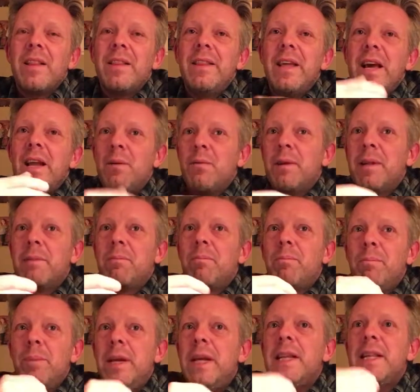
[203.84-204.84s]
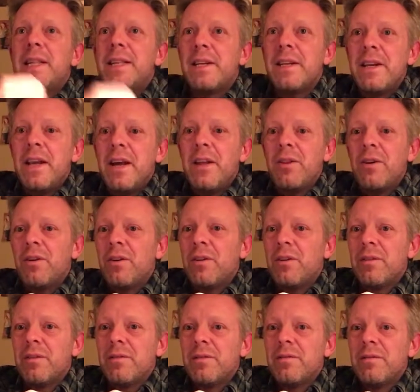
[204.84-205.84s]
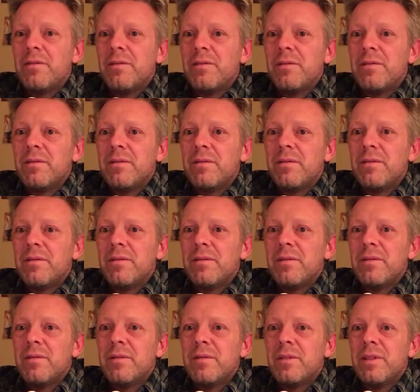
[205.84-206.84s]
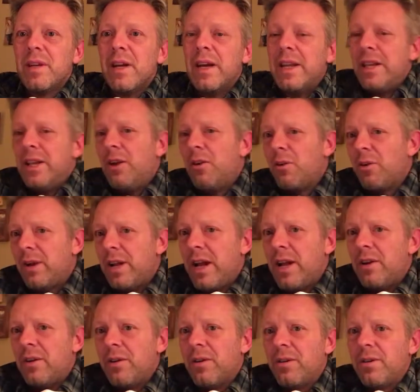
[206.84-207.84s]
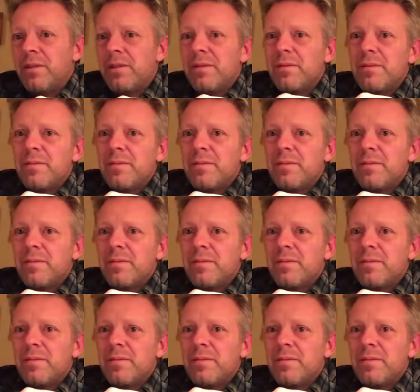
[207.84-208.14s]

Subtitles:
that it was pieced together a year later